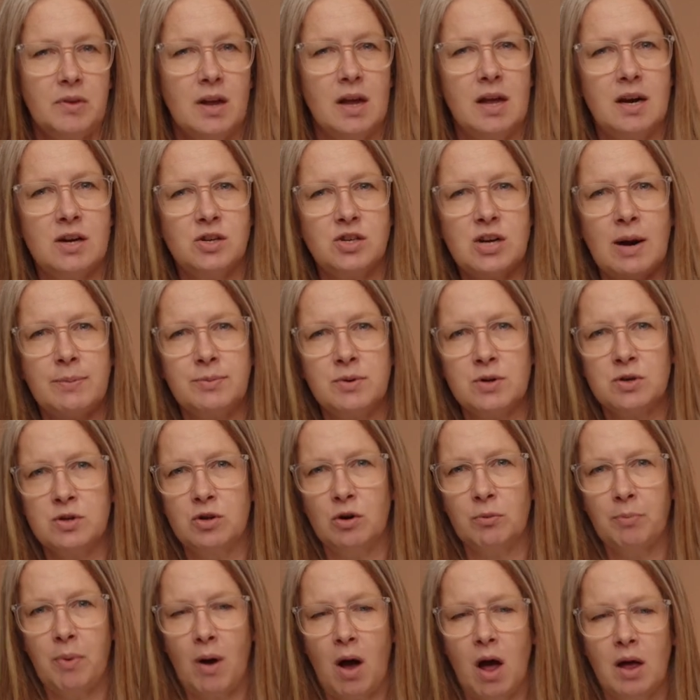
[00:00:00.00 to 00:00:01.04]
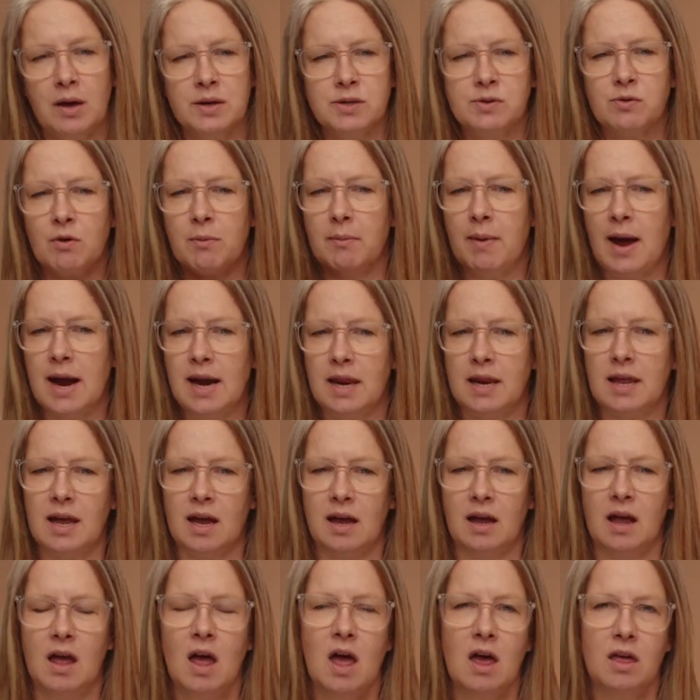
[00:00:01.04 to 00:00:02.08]
And in chapter 2, Paul is
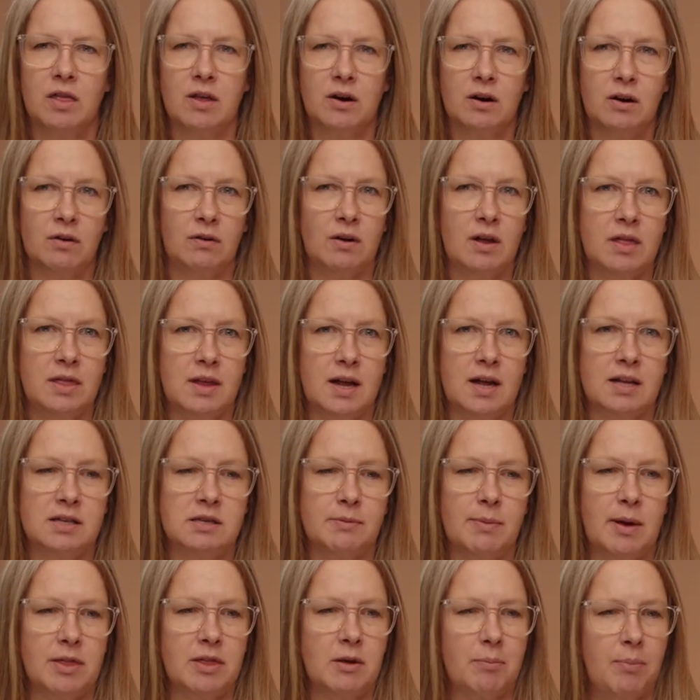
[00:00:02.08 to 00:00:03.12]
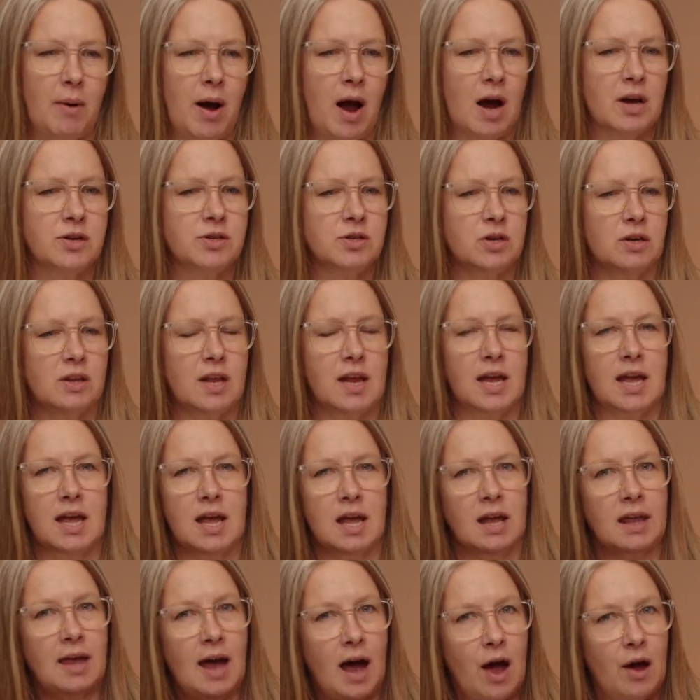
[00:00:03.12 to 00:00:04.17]
reminding the Corinthians about the posture that he
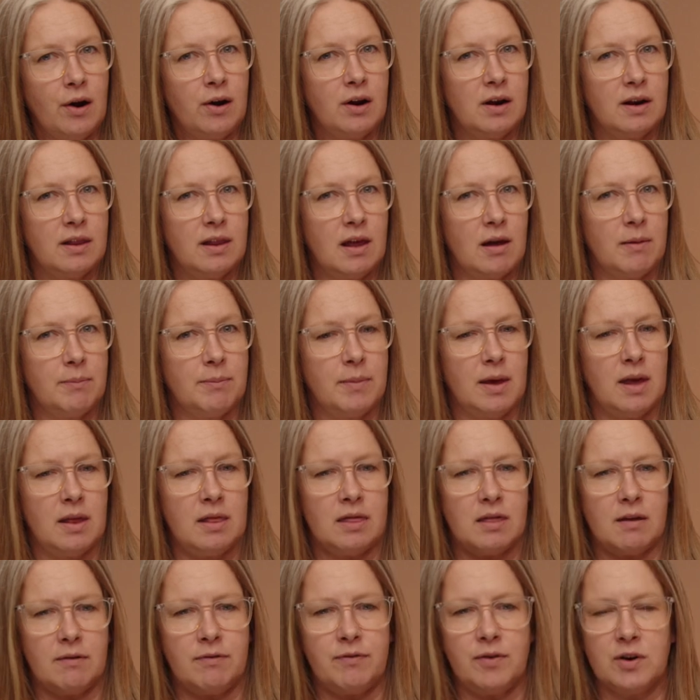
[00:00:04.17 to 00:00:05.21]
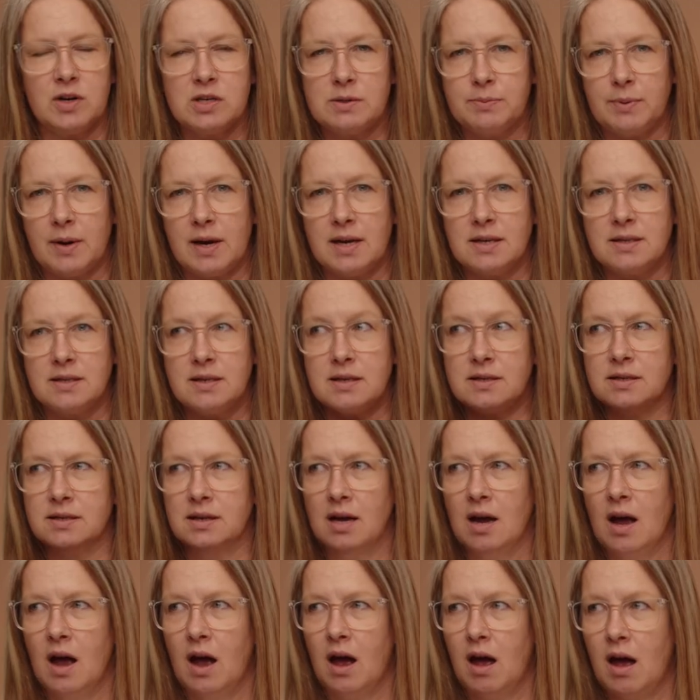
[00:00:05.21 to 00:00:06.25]
encountered them in the first place, this
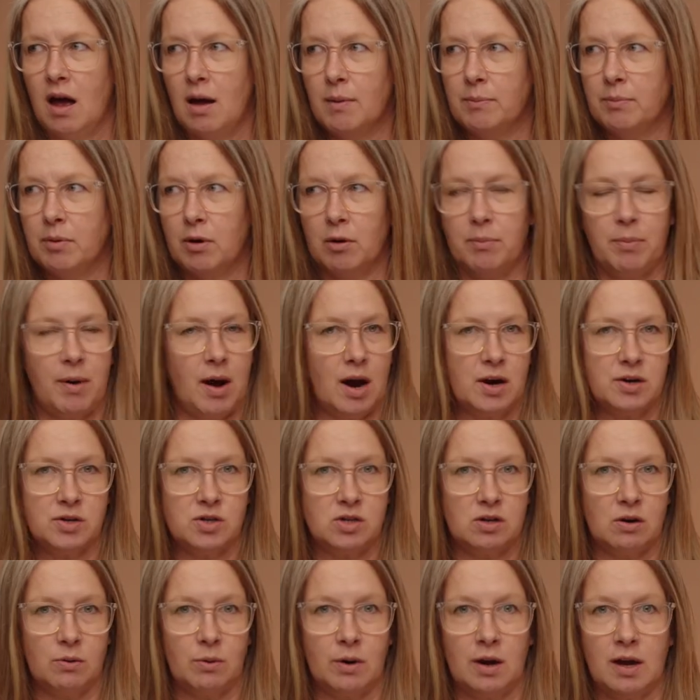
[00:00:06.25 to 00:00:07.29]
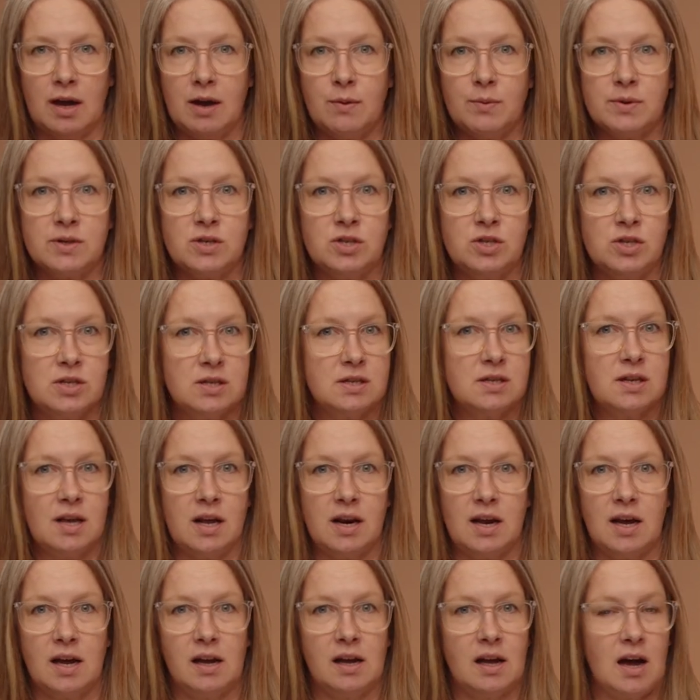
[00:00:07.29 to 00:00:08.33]
humble posture where he was just
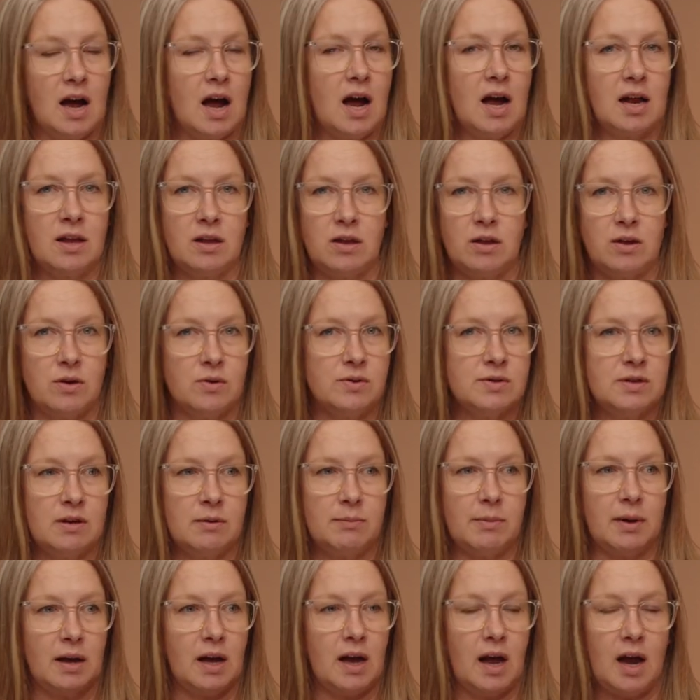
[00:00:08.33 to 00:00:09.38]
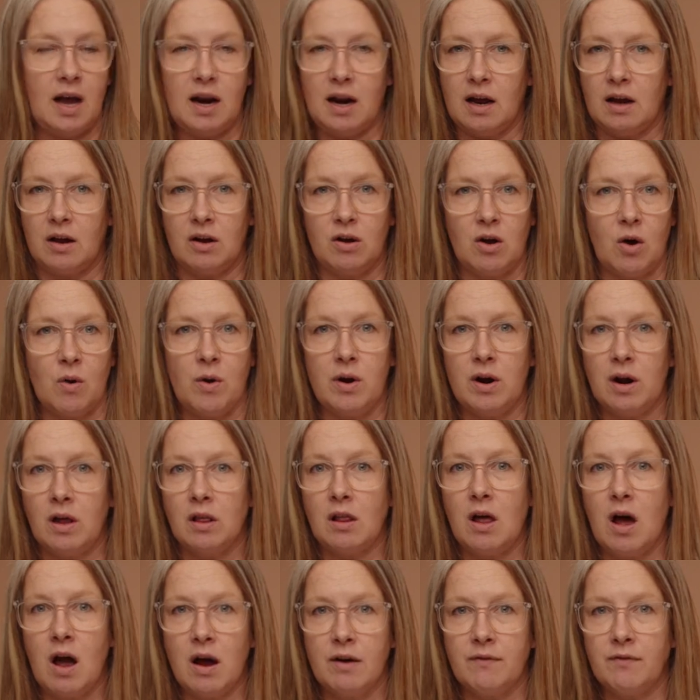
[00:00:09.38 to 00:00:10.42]
letting God use him and kind of going
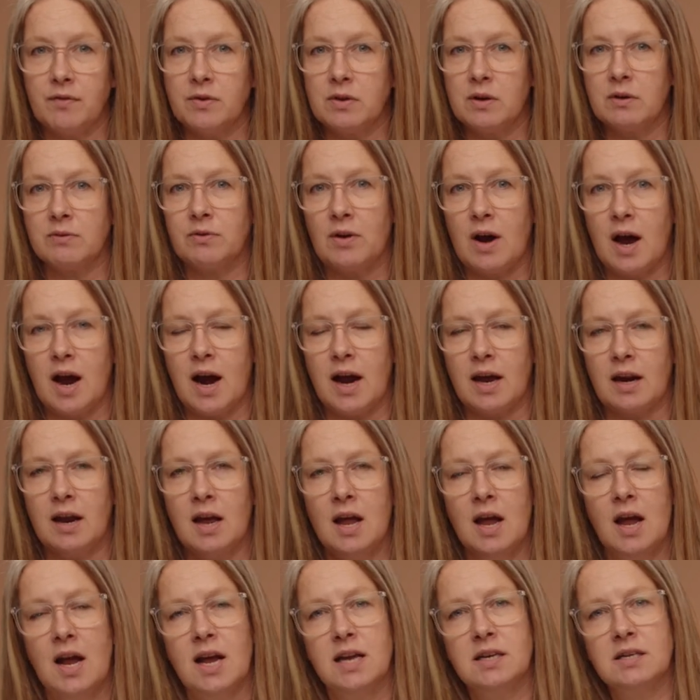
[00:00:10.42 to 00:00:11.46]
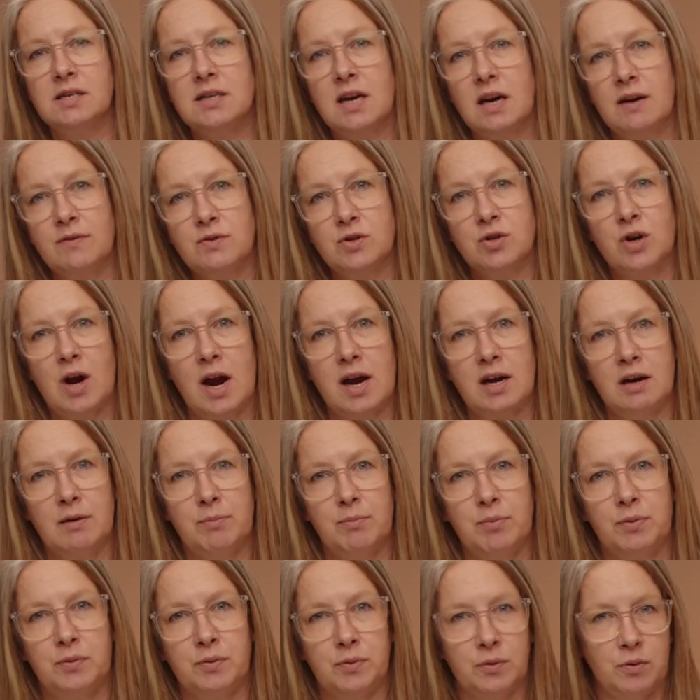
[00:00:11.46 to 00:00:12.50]
along for the ride instead of trying to
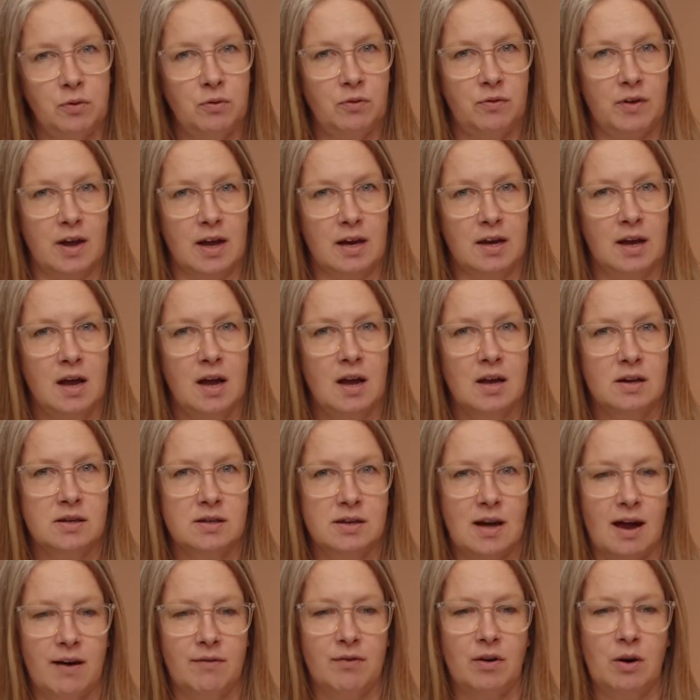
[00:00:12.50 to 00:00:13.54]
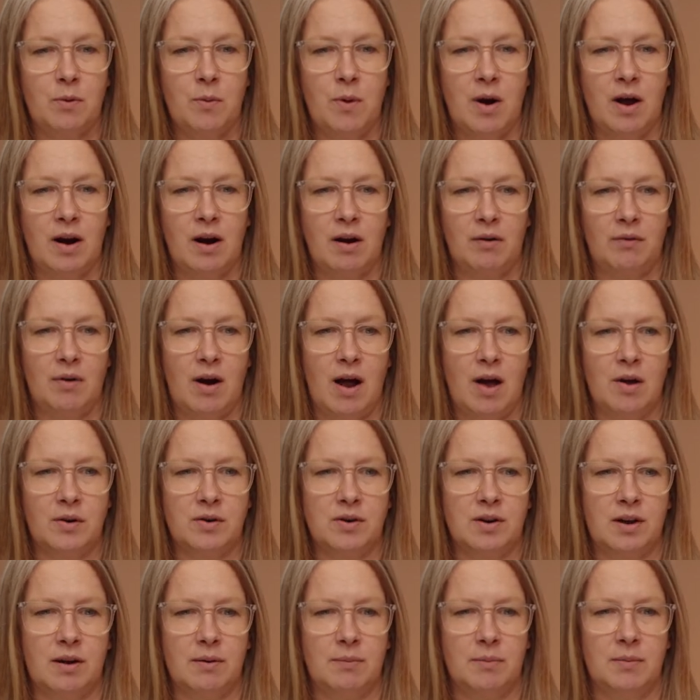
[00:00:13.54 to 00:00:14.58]
prove it to everyone
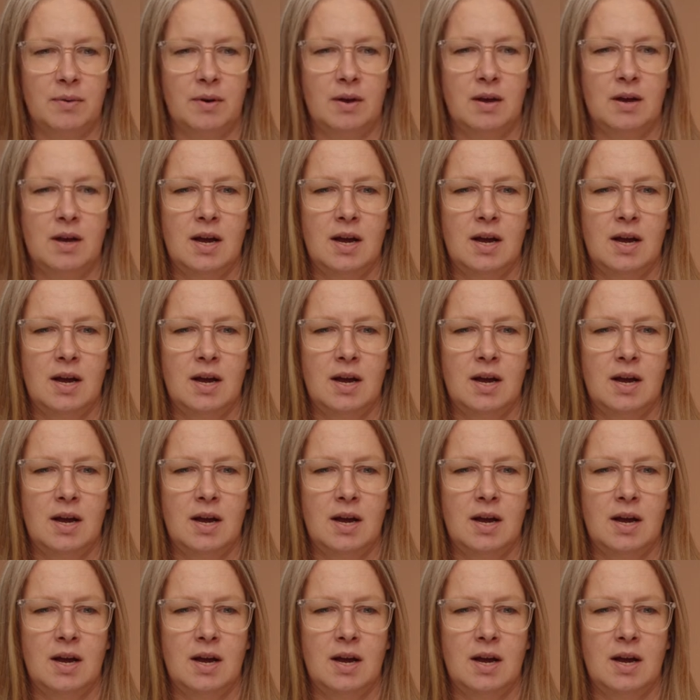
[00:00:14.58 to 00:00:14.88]
around him.